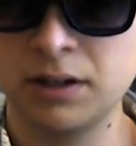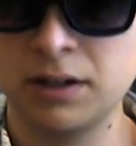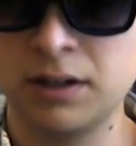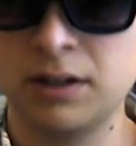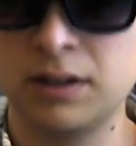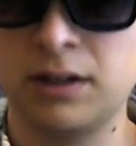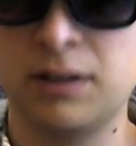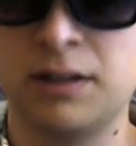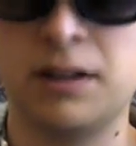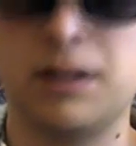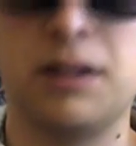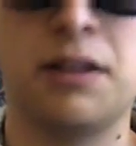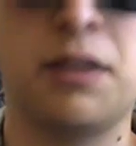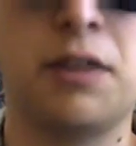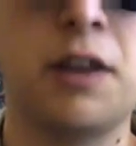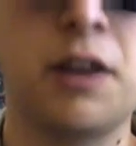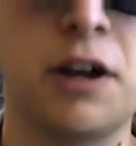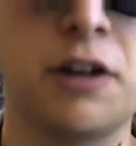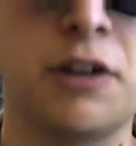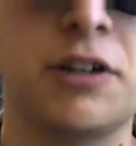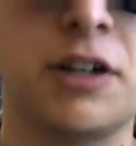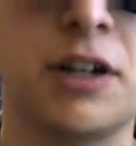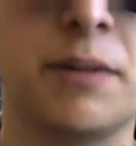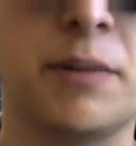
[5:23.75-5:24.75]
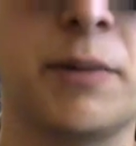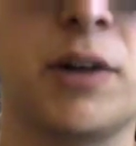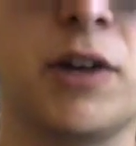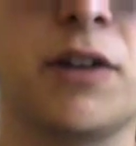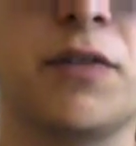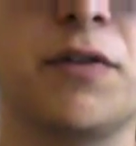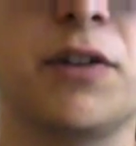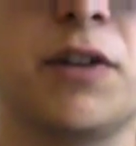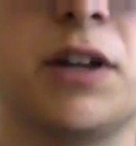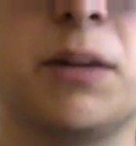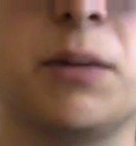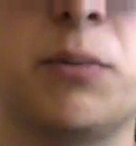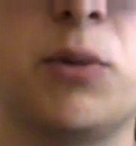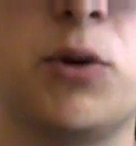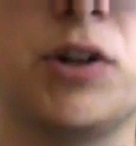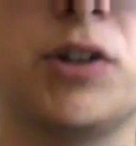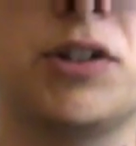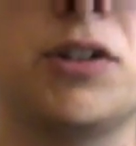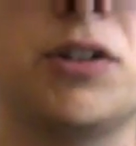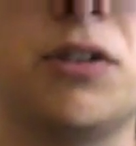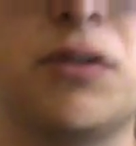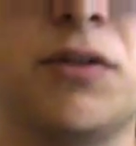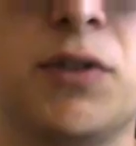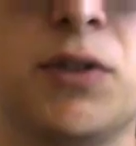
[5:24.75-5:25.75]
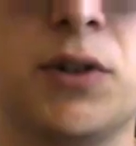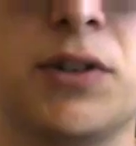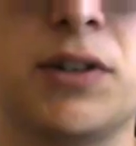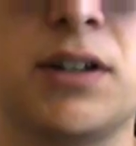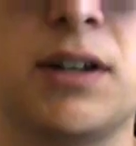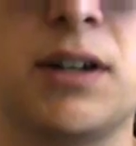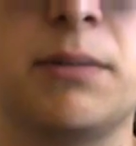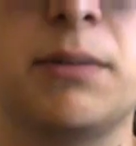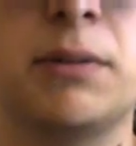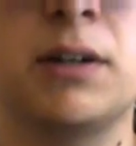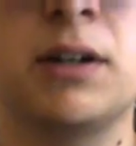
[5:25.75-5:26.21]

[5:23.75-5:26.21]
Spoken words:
and a thicker tick mark for like 0.2 volts up.